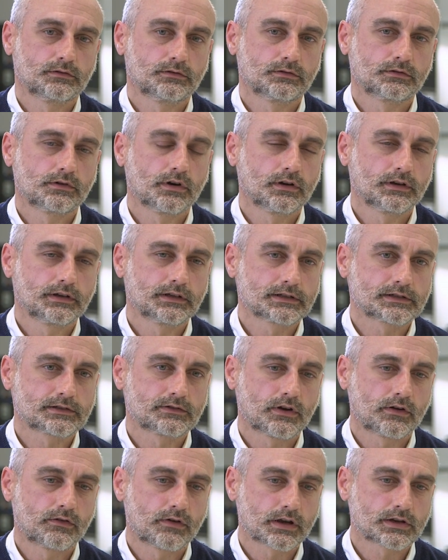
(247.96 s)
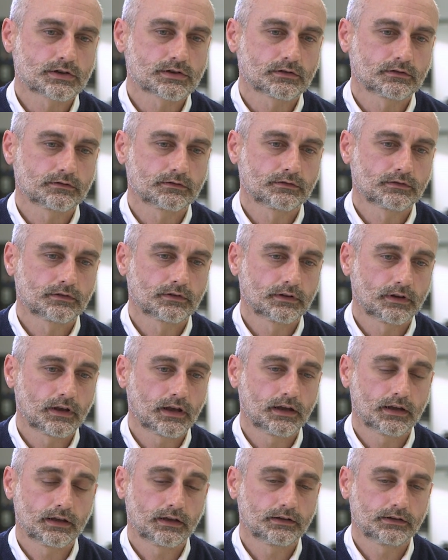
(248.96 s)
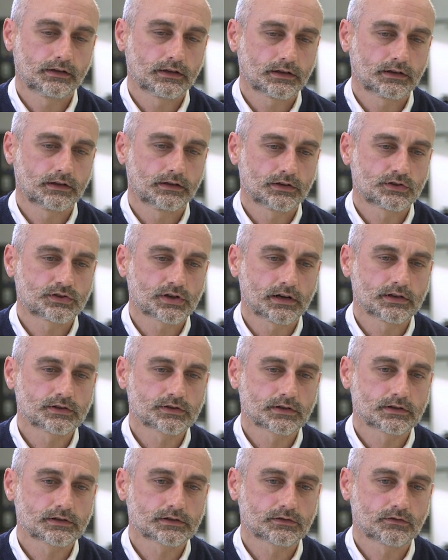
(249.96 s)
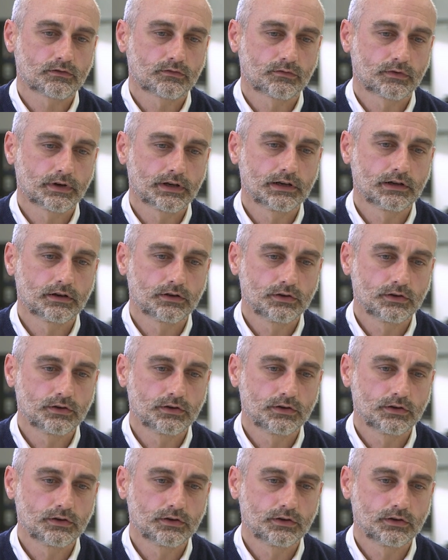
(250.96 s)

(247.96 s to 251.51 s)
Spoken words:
go in this direction. The challenge is really